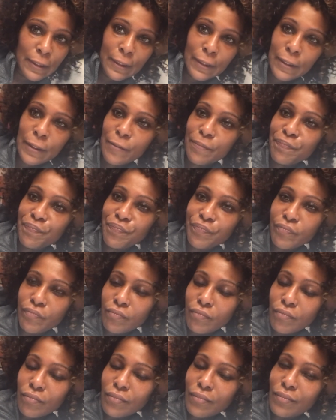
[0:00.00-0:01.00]

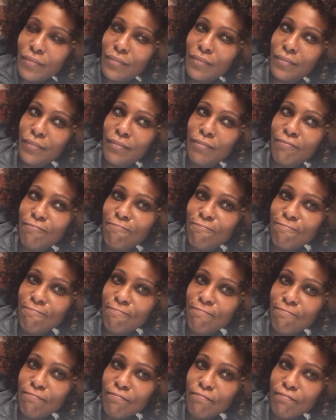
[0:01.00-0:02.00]

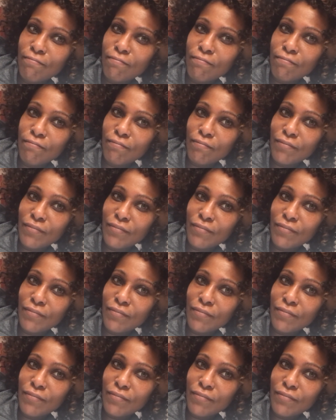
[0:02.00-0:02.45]
No one is speaking in this clip.